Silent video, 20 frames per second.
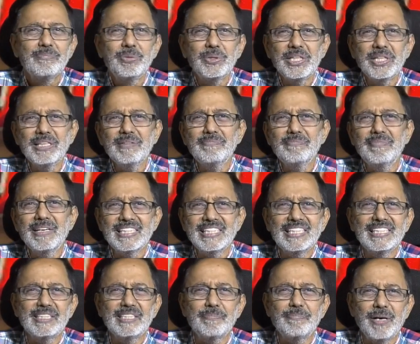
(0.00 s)
Putting
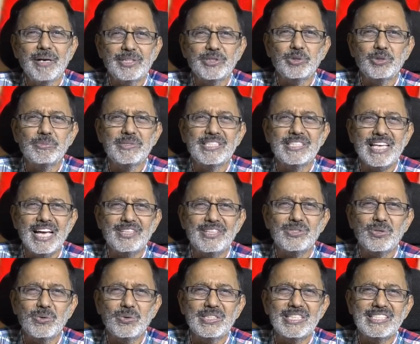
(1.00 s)
money in the bathroom is
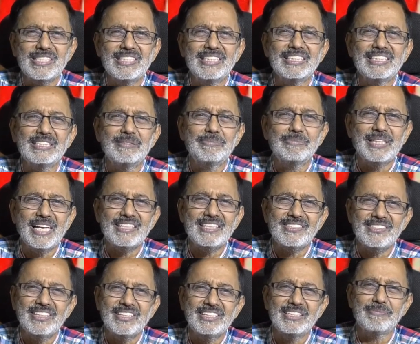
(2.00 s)
as old as the income
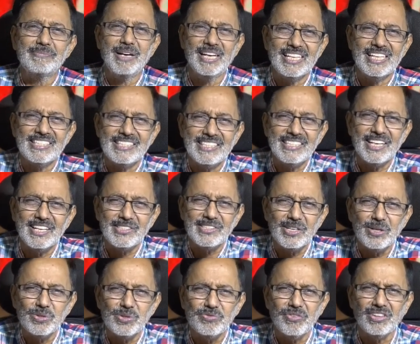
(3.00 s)
tax rate in
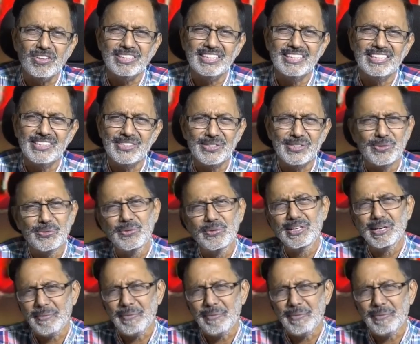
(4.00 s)
Malasina's house 40 years ago.